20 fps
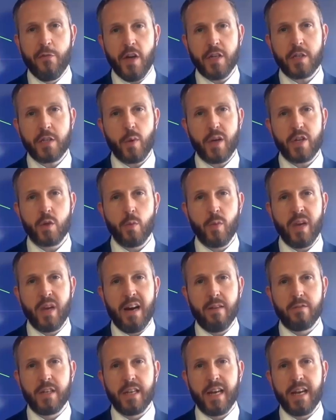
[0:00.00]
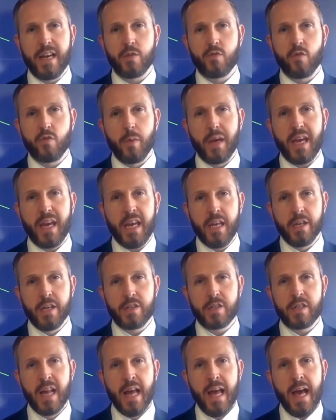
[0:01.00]
first question we have today is from
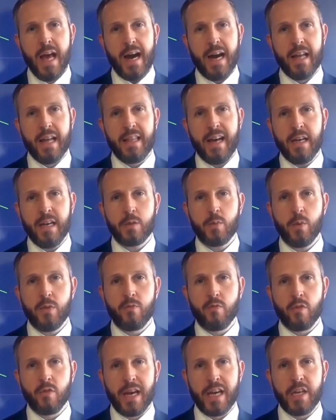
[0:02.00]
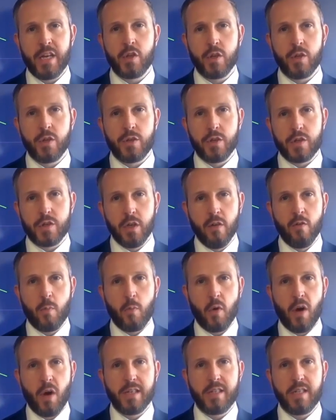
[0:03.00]
Ines, and that's with relation to silver
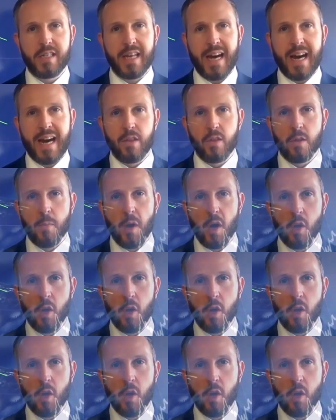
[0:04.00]
prices at the